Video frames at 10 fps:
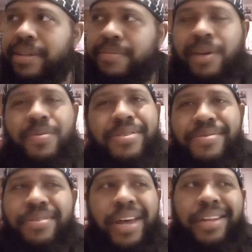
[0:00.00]
sometimes when you
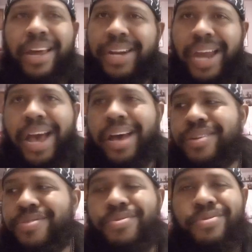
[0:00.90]
do that, it's like, nah,
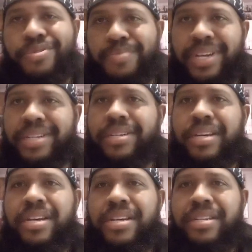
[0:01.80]
you doing too much.
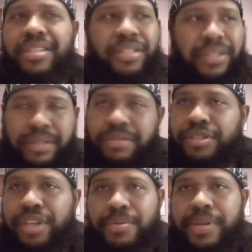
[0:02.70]
Just
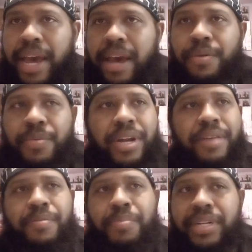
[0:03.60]
slow it down or
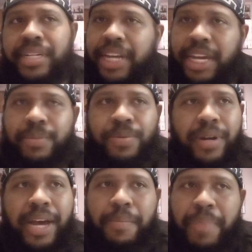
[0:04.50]
whatever. But the team sort
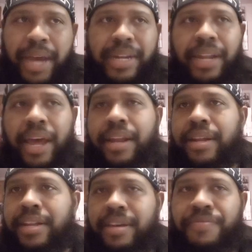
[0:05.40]
of got back to that. The
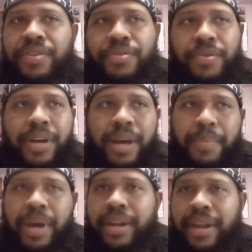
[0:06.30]
defense sort of got
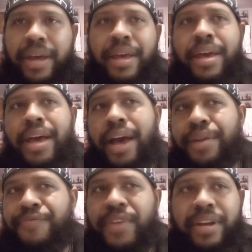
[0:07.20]
back to that. I
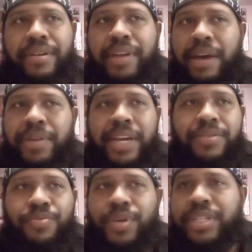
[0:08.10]
was like,
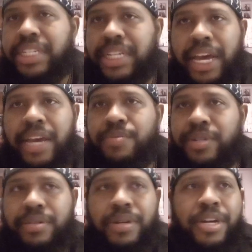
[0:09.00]
once Slay
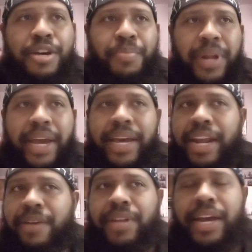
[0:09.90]
was playing,
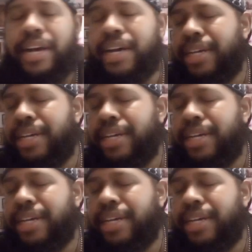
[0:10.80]
I was like,